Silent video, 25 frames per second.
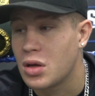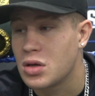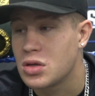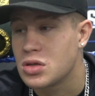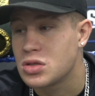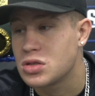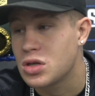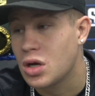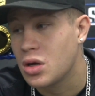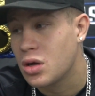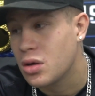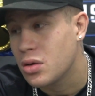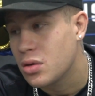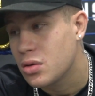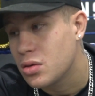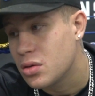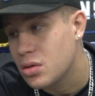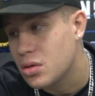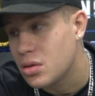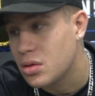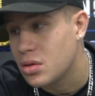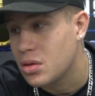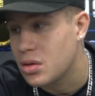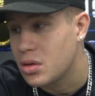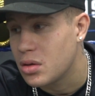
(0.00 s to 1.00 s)

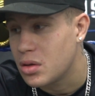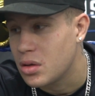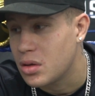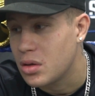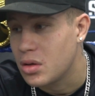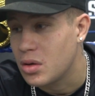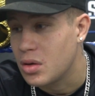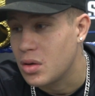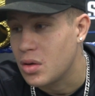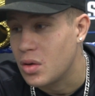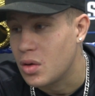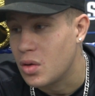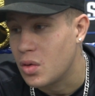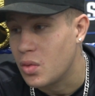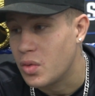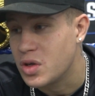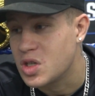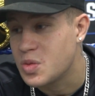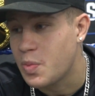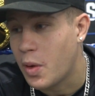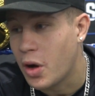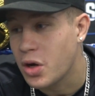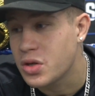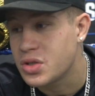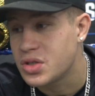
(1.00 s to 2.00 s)
So we
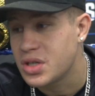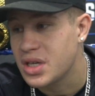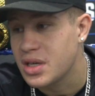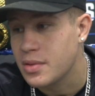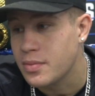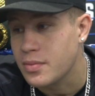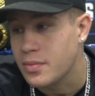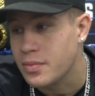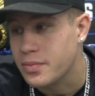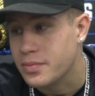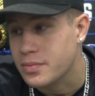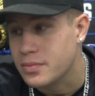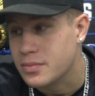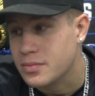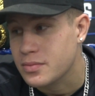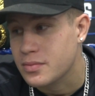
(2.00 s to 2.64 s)
spoke to him,